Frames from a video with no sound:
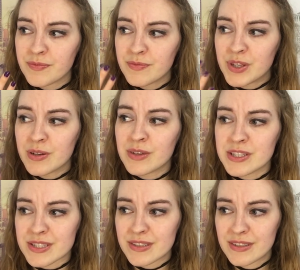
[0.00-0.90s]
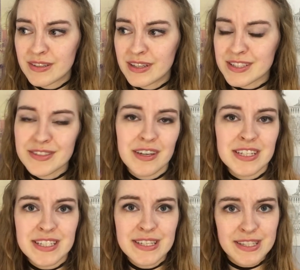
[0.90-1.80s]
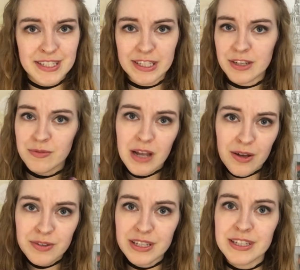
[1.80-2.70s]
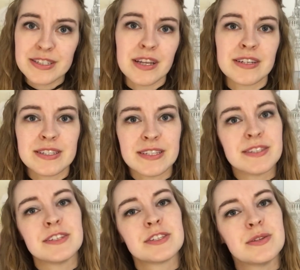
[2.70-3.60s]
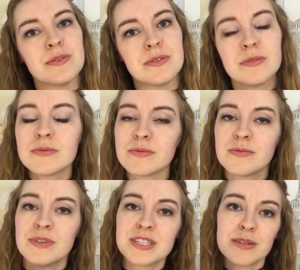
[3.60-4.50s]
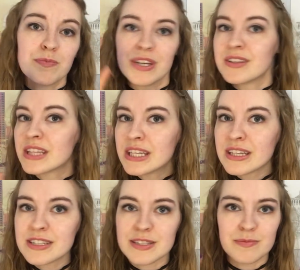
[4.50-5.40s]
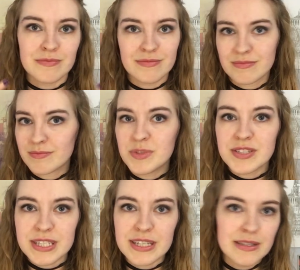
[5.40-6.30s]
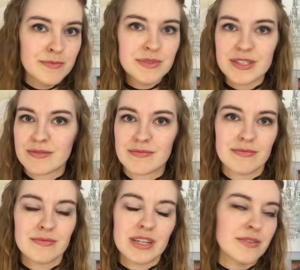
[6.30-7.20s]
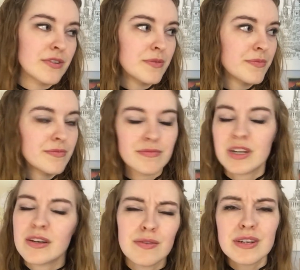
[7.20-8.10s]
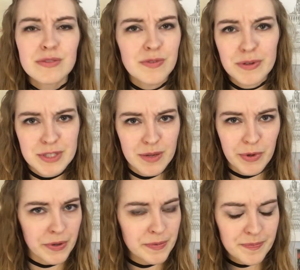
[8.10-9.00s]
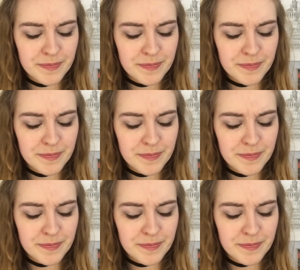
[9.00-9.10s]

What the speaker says: you know, it's it's not as easy to get around and it's not as easy to visit big things and museums, whatever floats your boat.